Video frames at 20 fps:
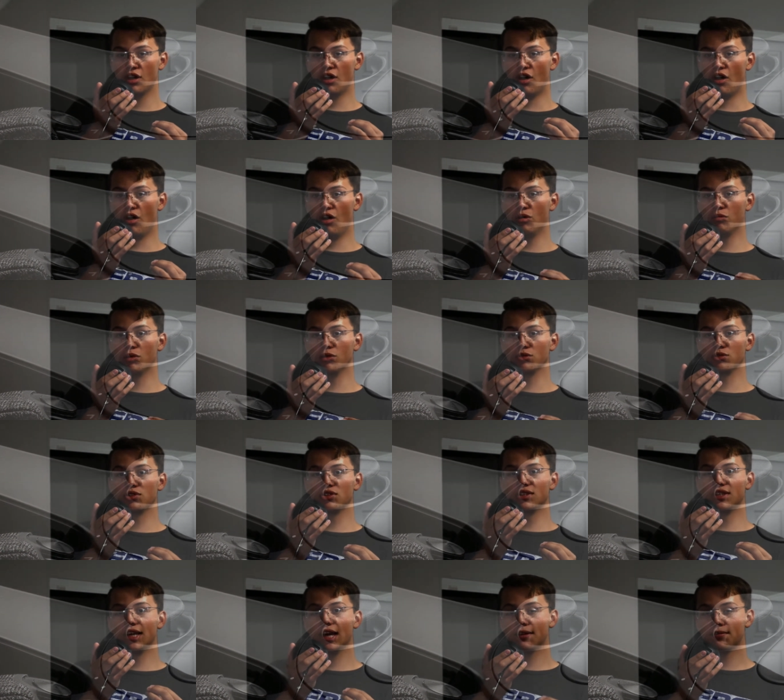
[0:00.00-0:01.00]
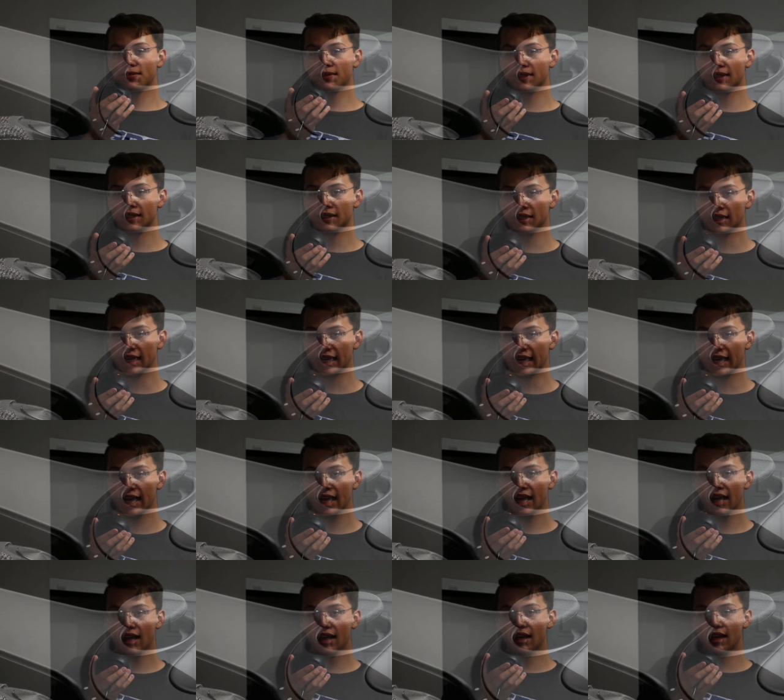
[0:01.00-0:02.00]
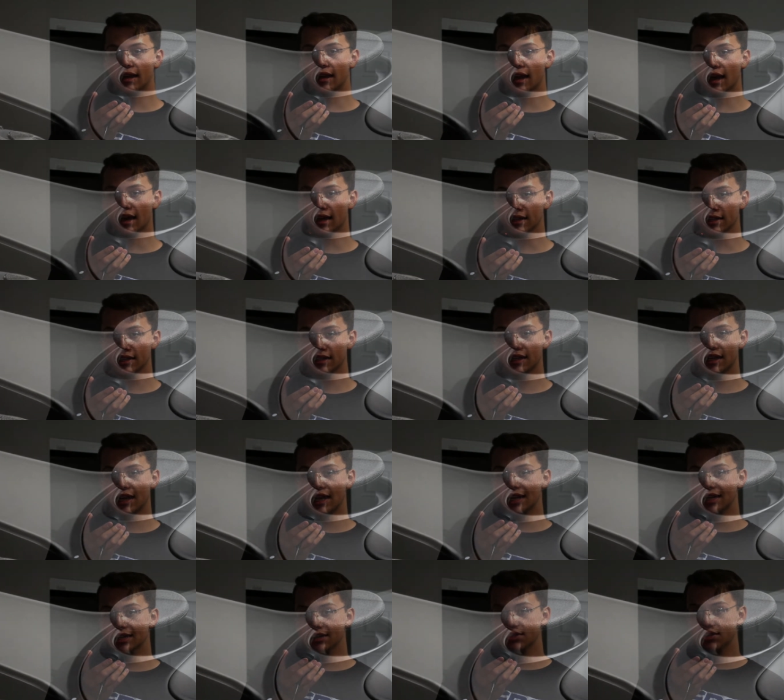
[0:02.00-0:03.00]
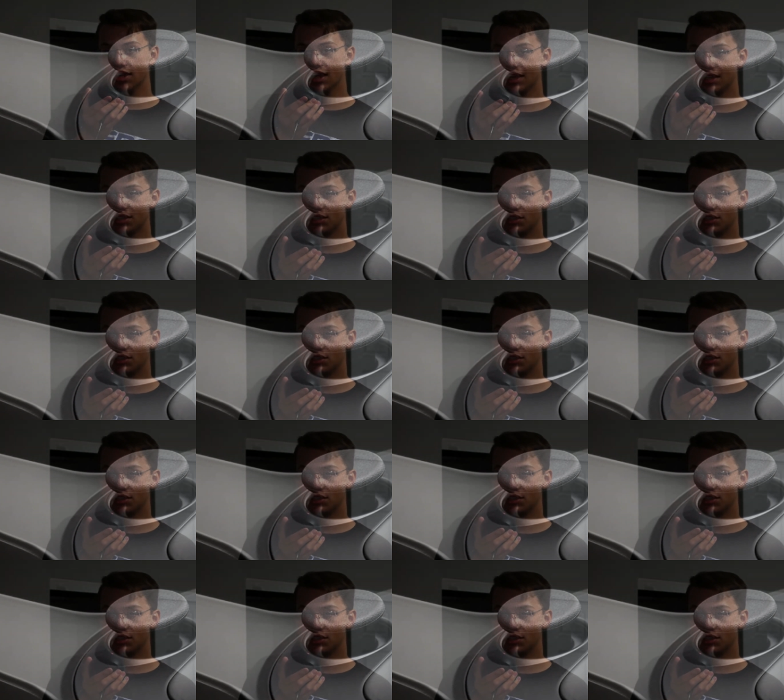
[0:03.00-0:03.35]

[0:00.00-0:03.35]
almost definitely not a design